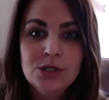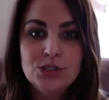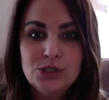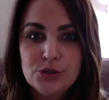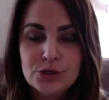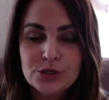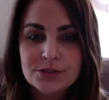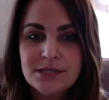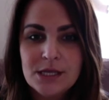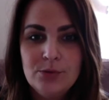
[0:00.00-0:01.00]

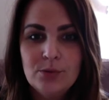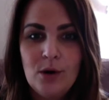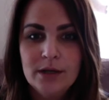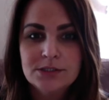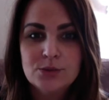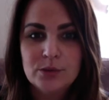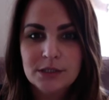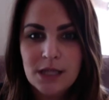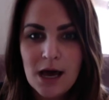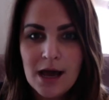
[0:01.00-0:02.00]
tutors that you would want to
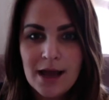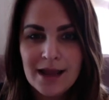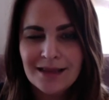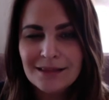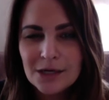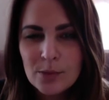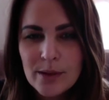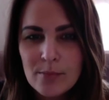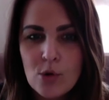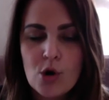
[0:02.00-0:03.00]
rely a little
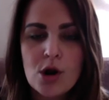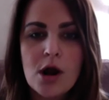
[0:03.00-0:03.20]
bit more